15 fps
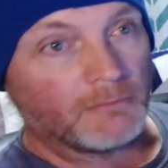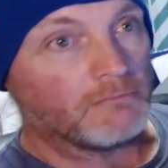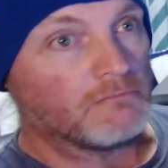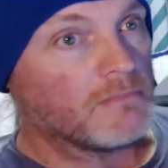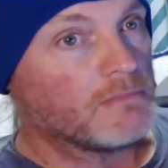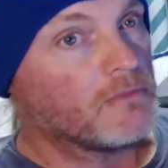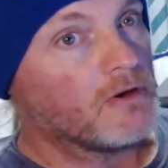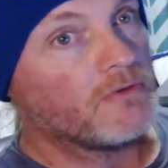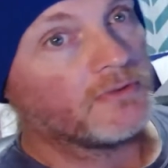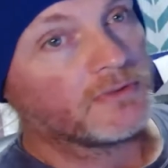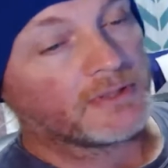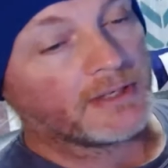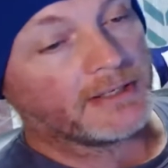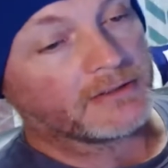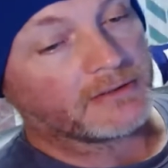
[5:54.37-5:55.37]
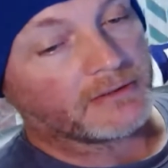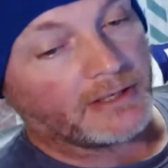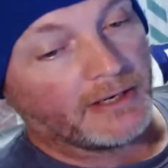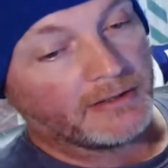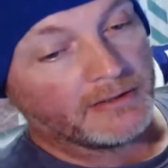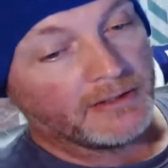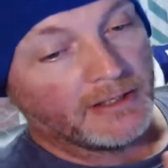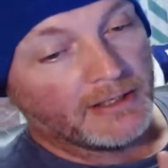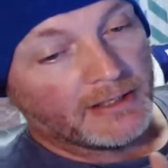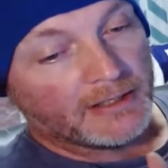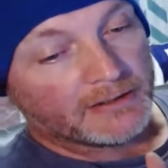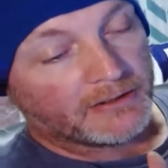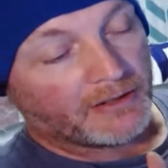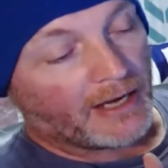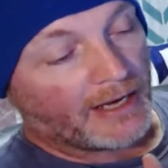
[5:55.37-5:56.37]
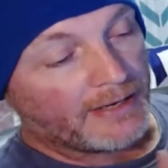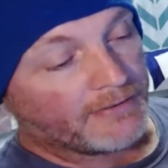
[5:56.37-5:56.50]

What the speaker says: moving things around. So I